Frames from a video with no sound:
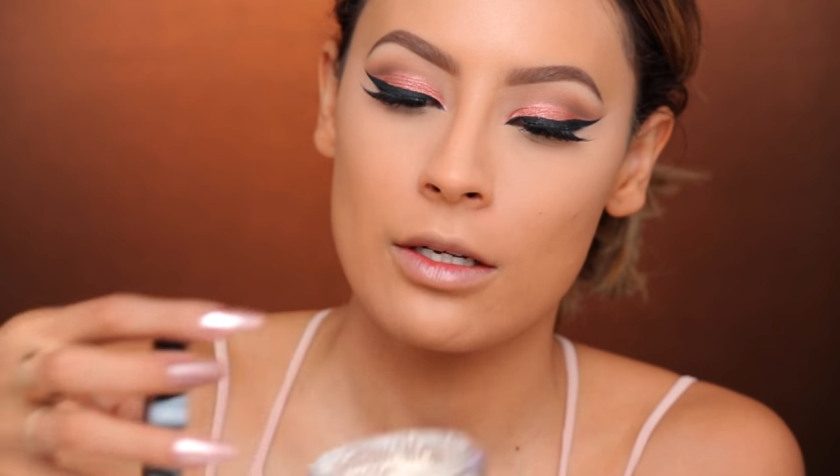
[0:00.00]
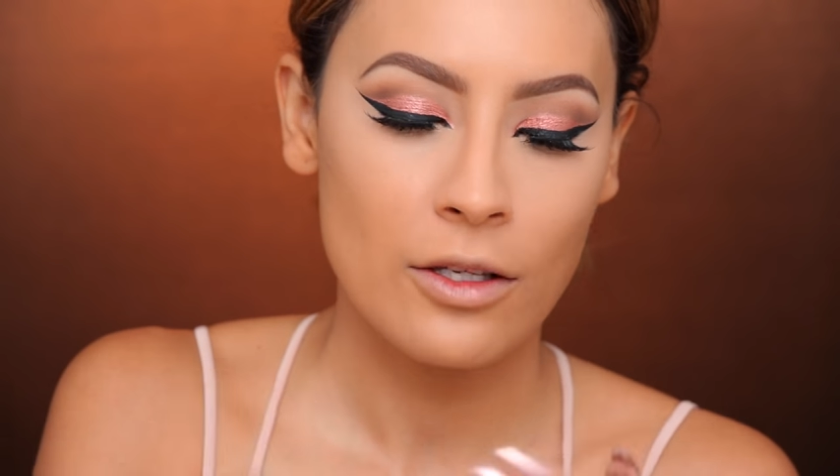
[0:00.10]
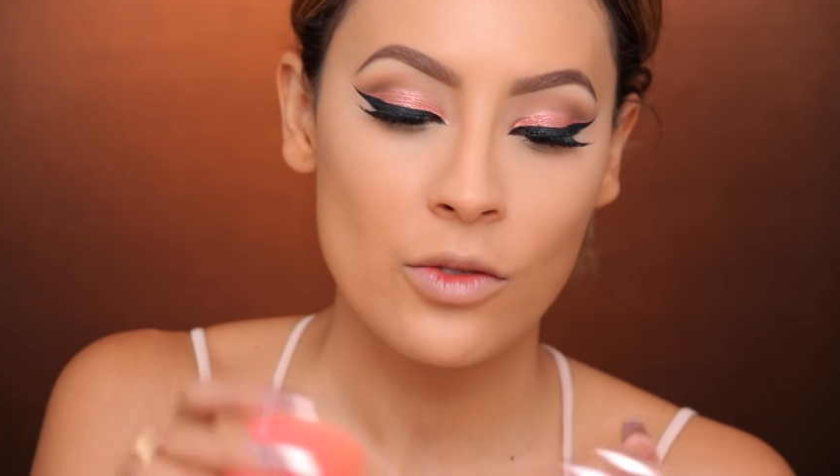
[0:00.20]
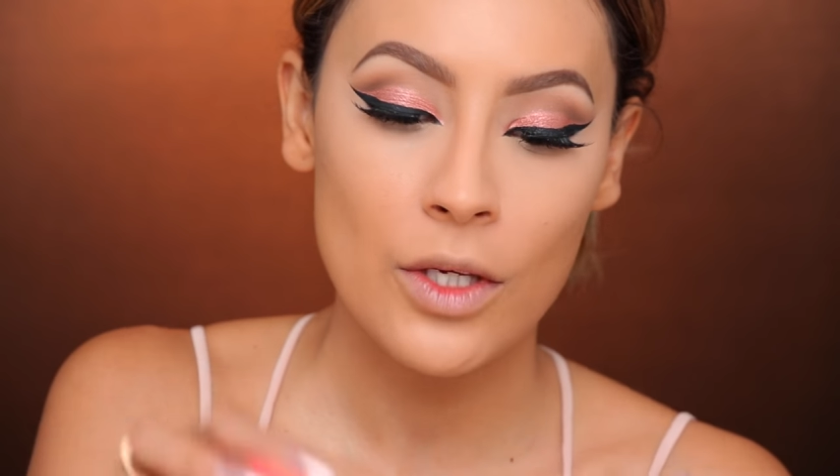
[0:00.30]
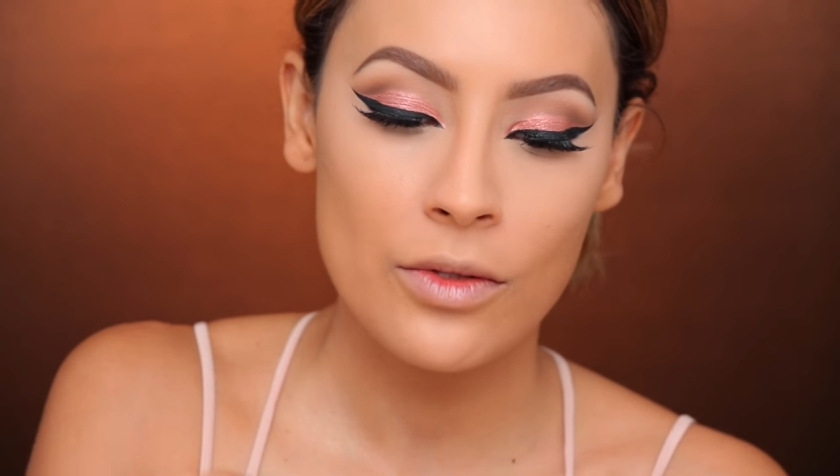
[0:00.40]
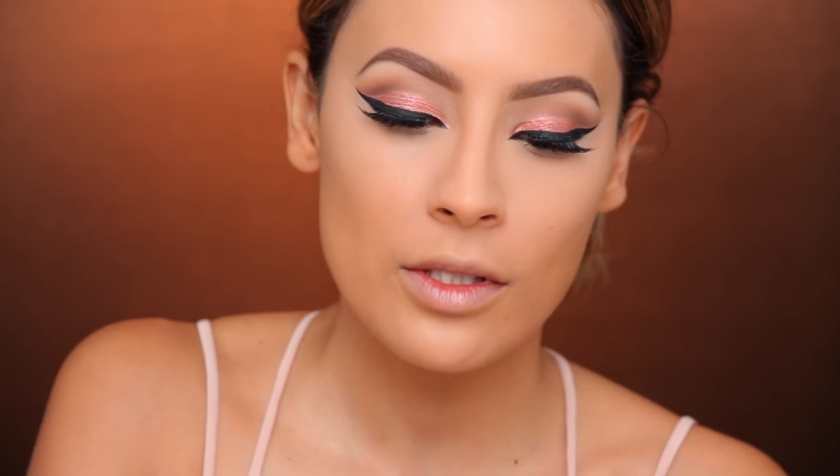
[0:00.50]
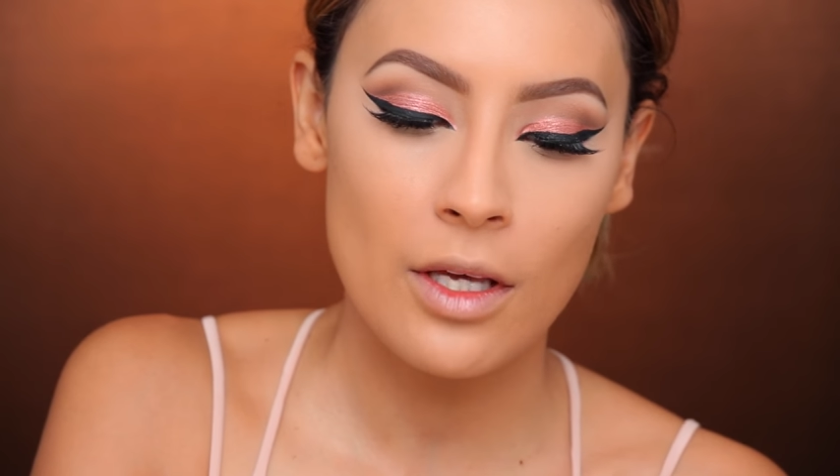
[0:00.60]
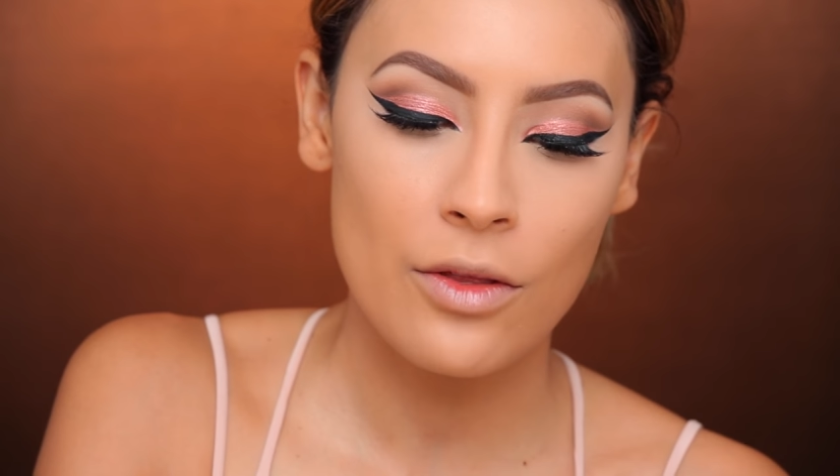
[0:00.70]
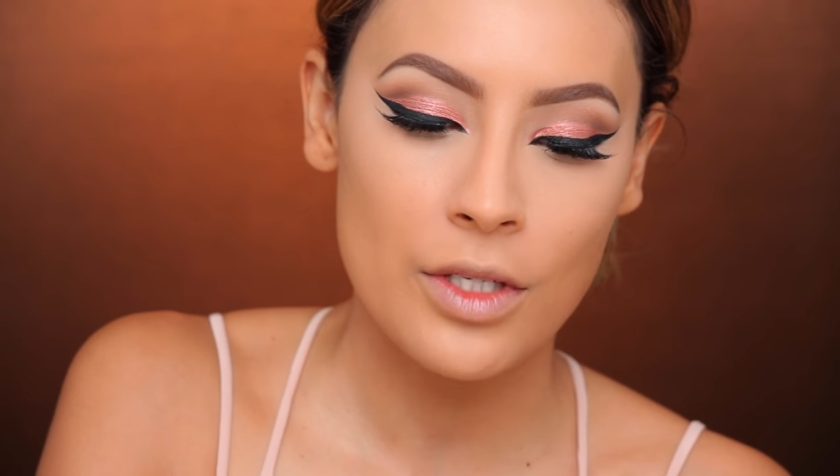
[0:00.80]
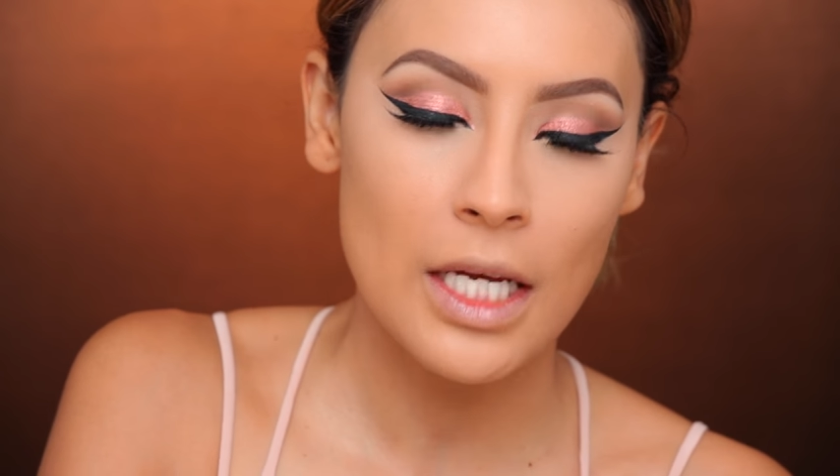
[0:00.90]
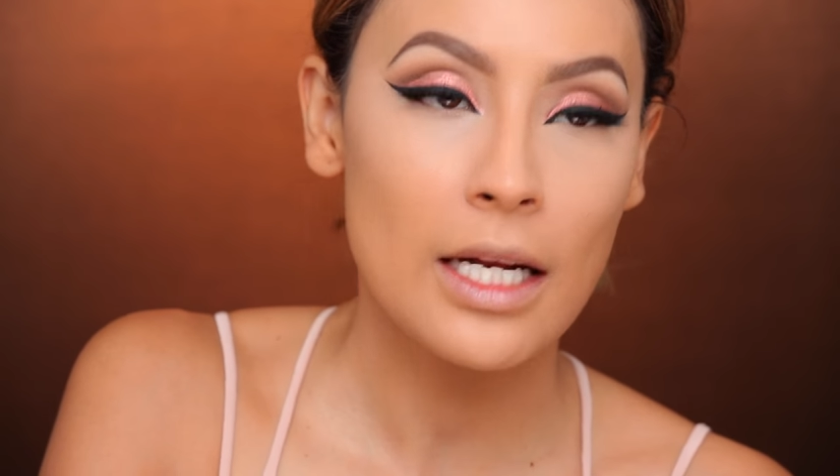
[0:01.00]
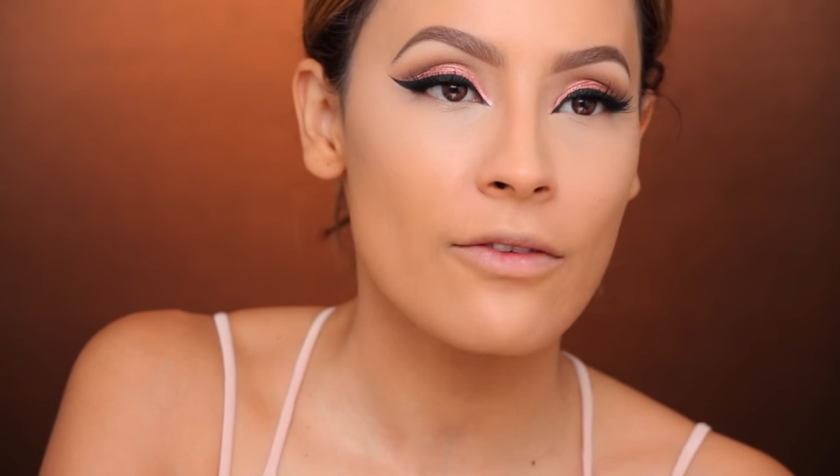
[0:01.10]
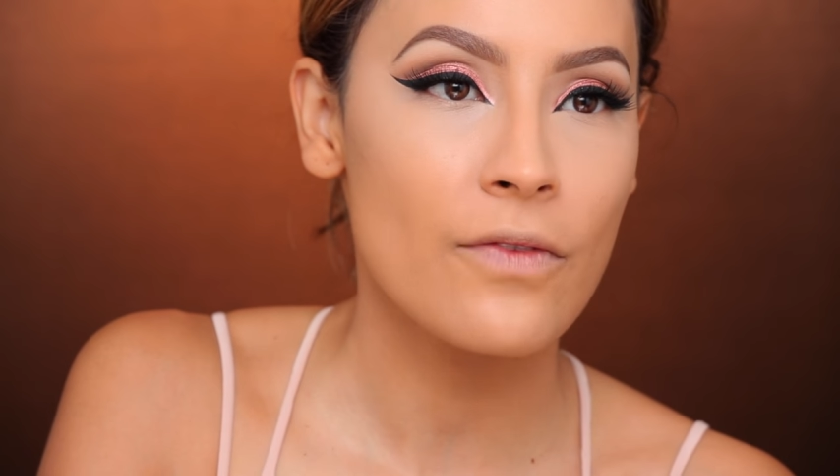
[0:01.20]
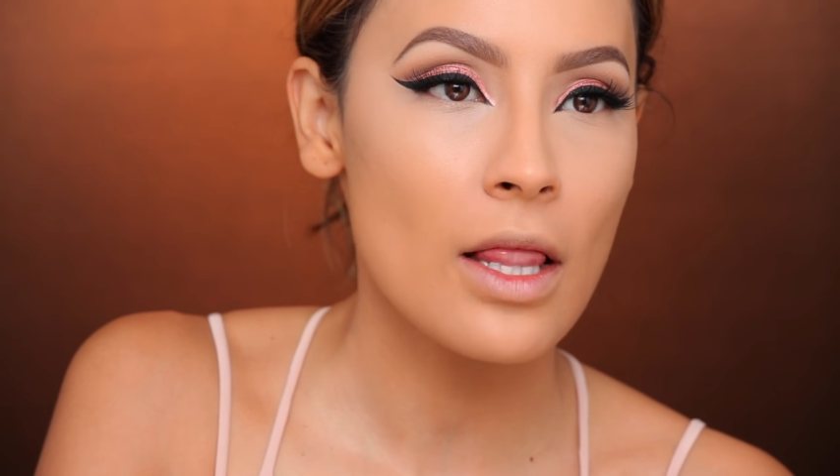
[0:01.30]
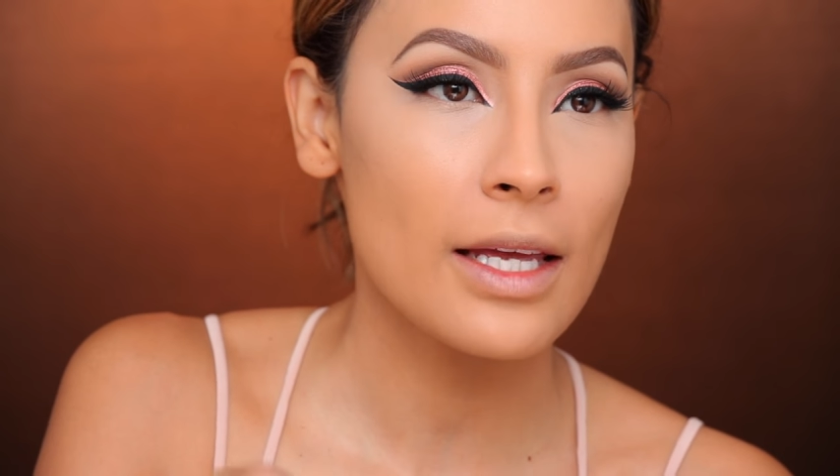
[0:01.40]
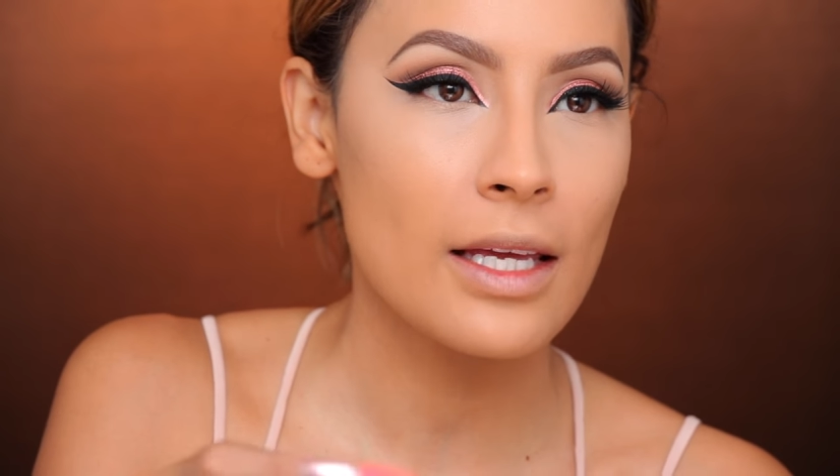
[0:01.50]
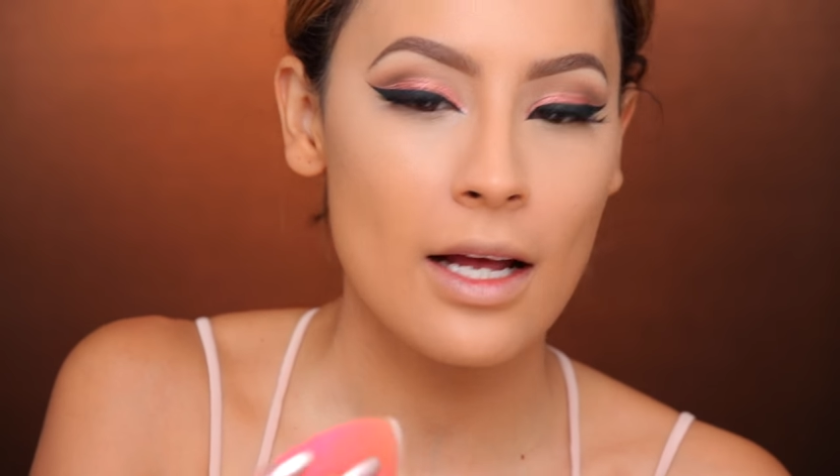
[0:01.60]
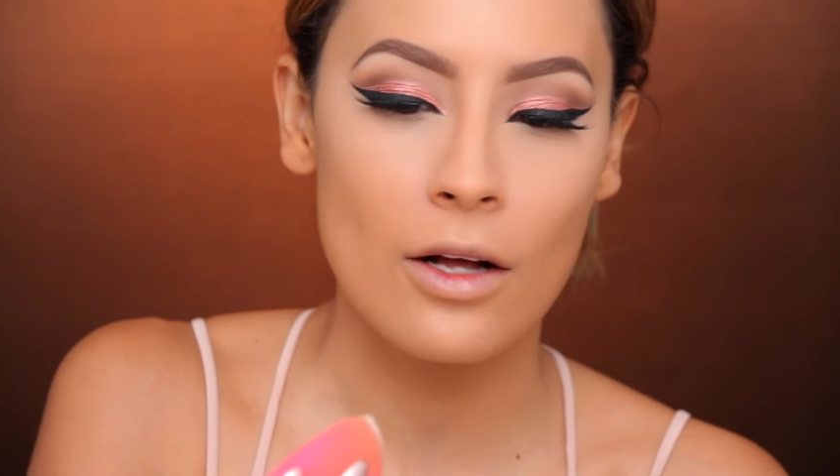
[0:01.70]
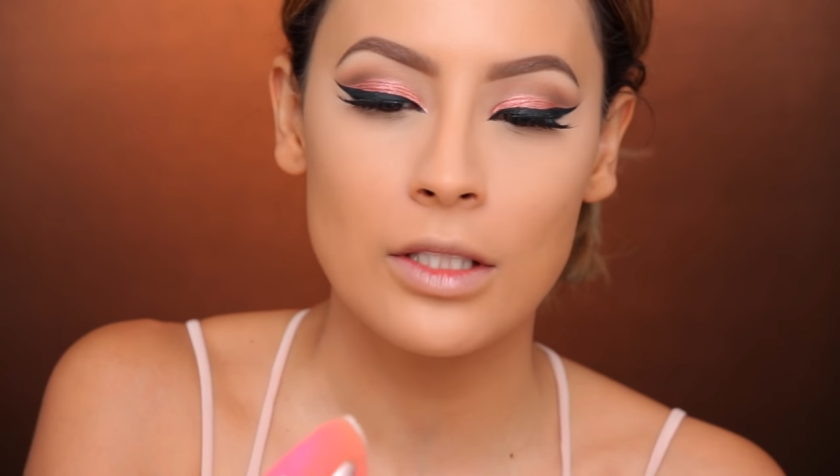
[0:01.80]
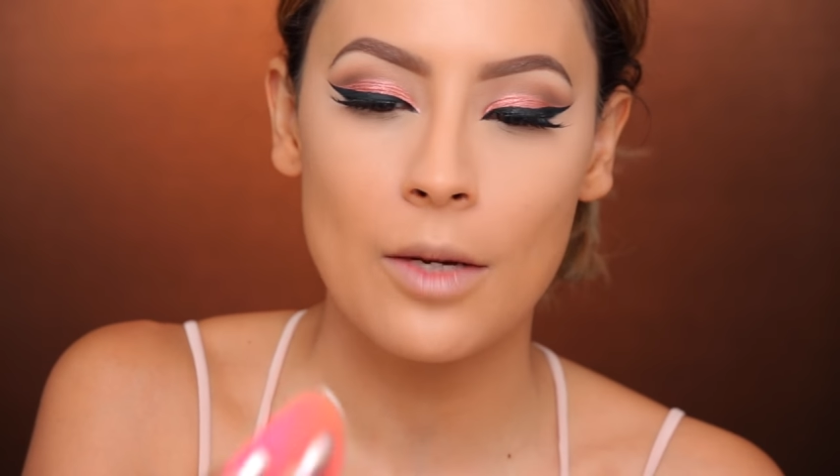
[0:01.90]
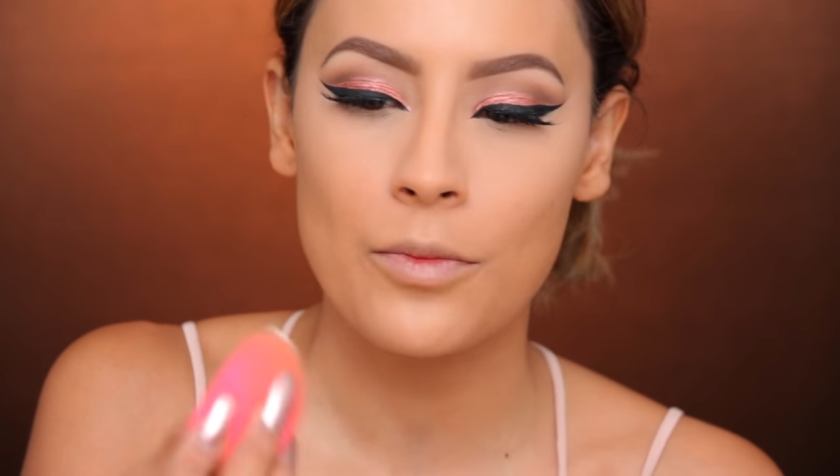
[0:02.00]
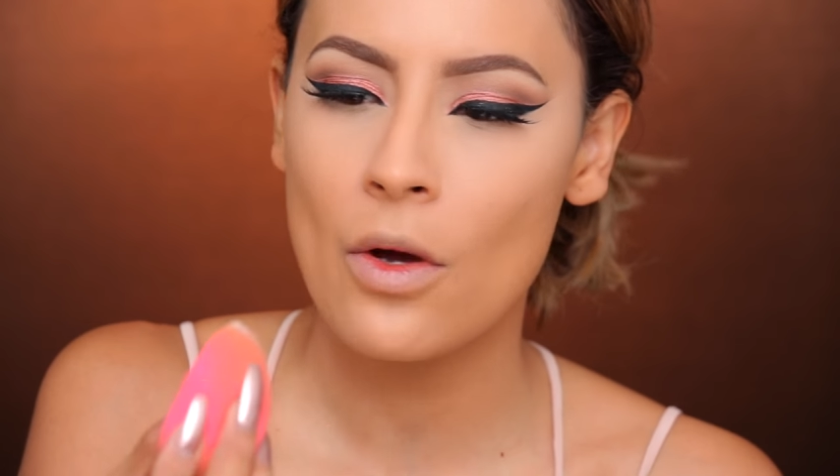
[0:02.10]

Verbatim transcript: So I used this the other day and I felt like it held up.